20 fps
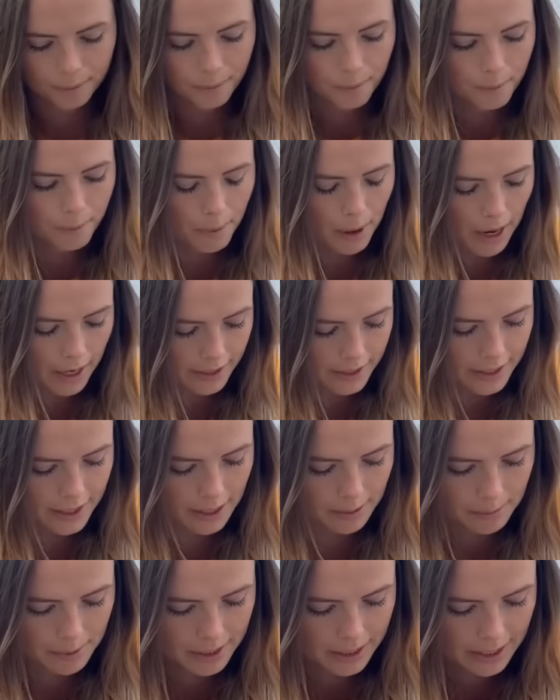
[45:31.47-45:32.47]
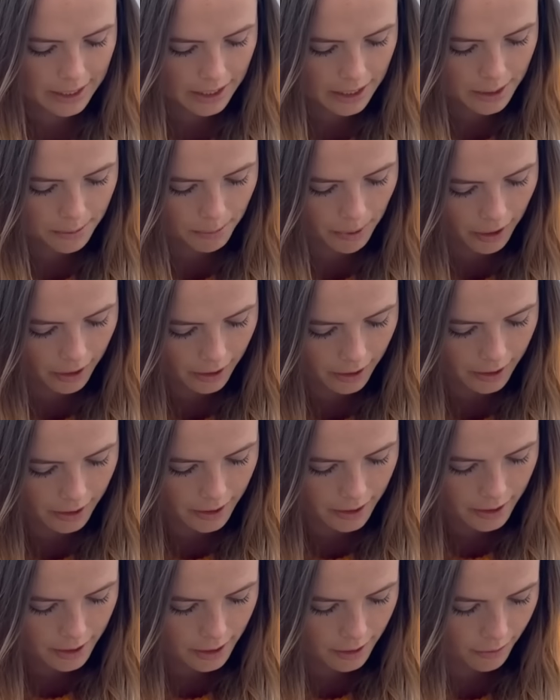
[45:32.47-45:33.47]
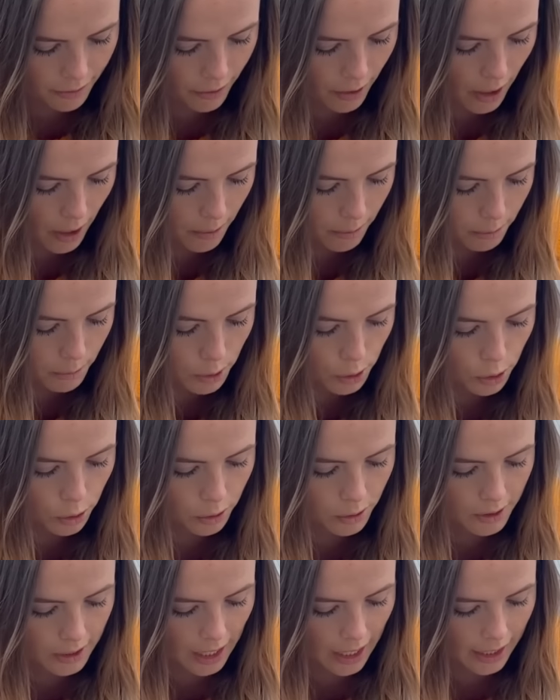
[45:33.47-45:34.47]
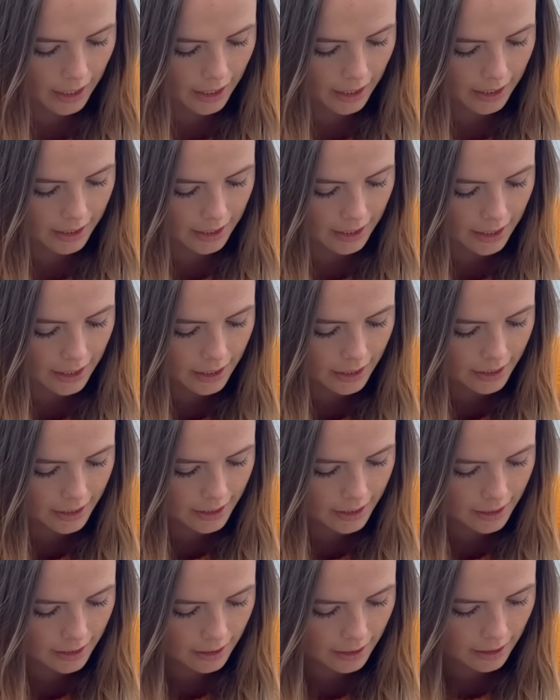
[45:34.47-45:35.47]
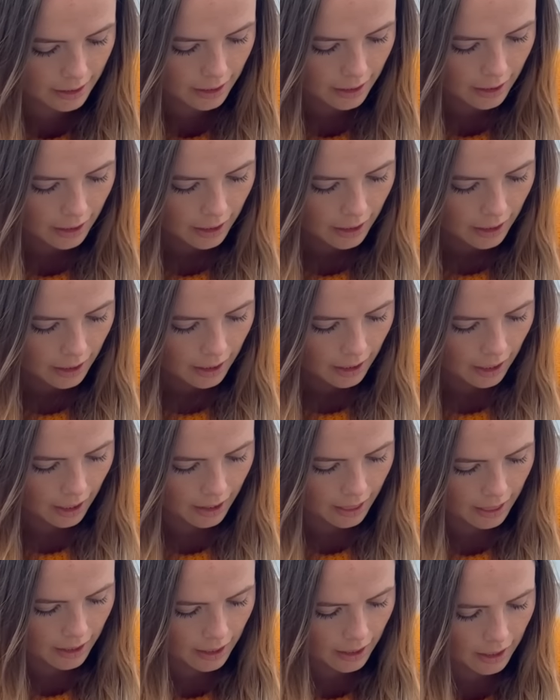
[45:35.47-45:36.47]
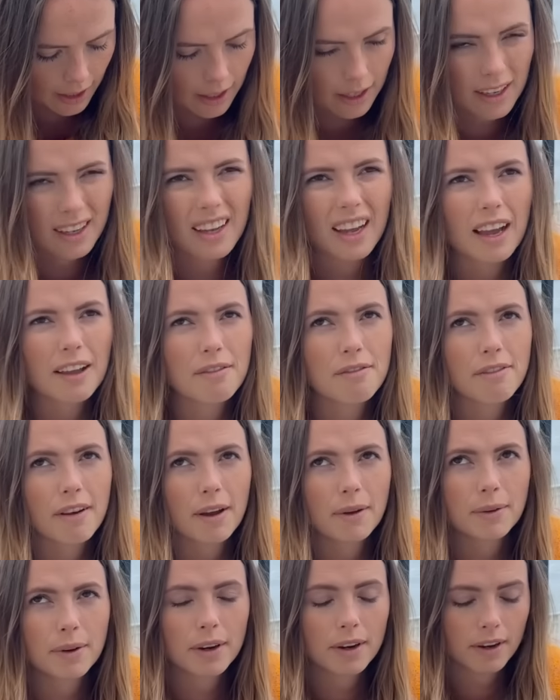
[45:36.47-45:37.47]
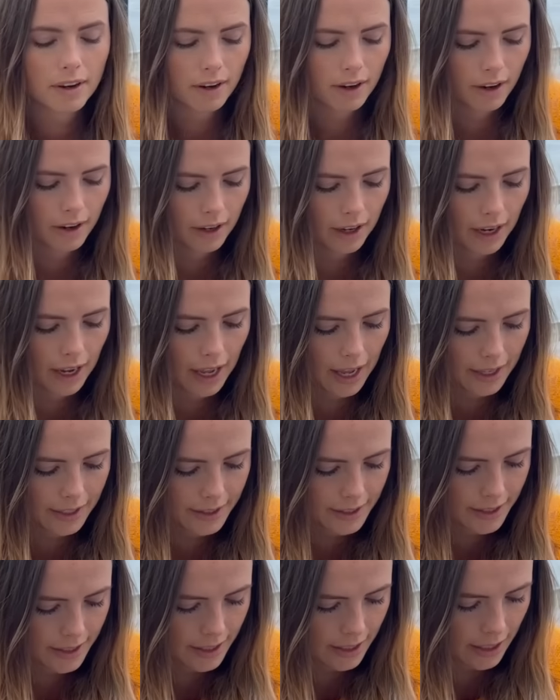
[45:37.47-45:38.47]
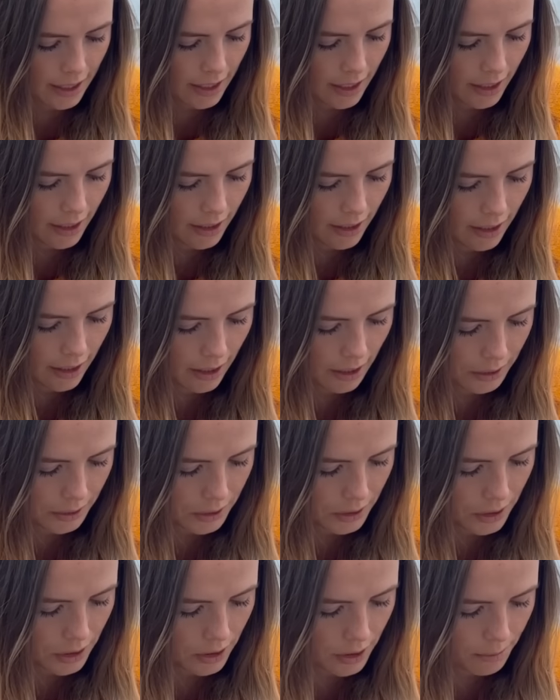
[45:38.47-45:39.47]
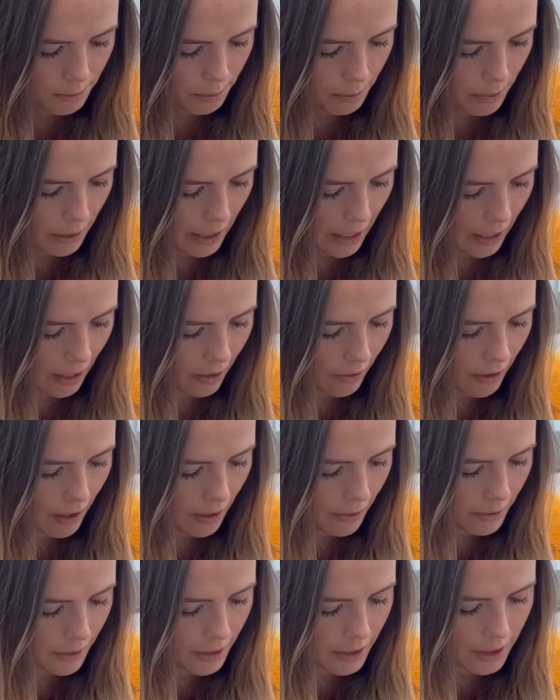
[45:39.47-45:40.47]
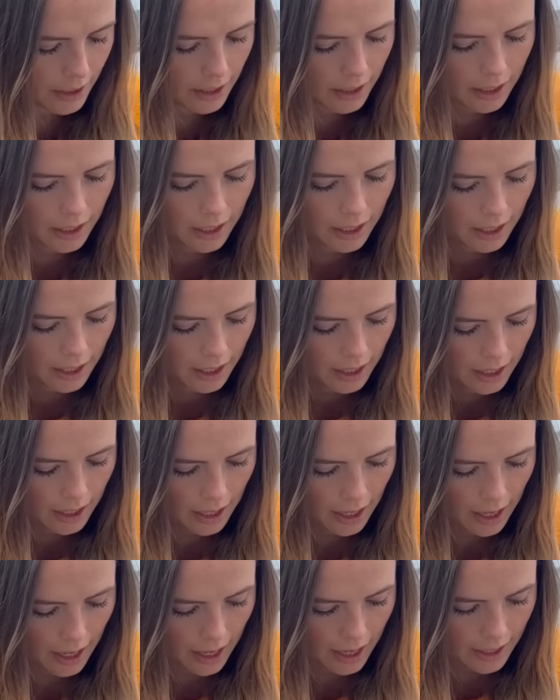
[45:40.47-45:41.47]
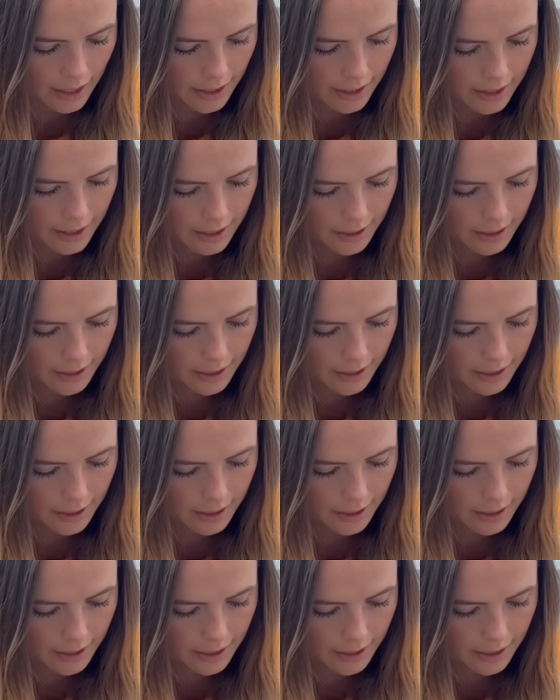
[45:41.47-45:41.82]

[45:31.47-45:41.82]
bought some stitch markers from Jusana Knit. I think I found her on Etsy. I was just playing around, and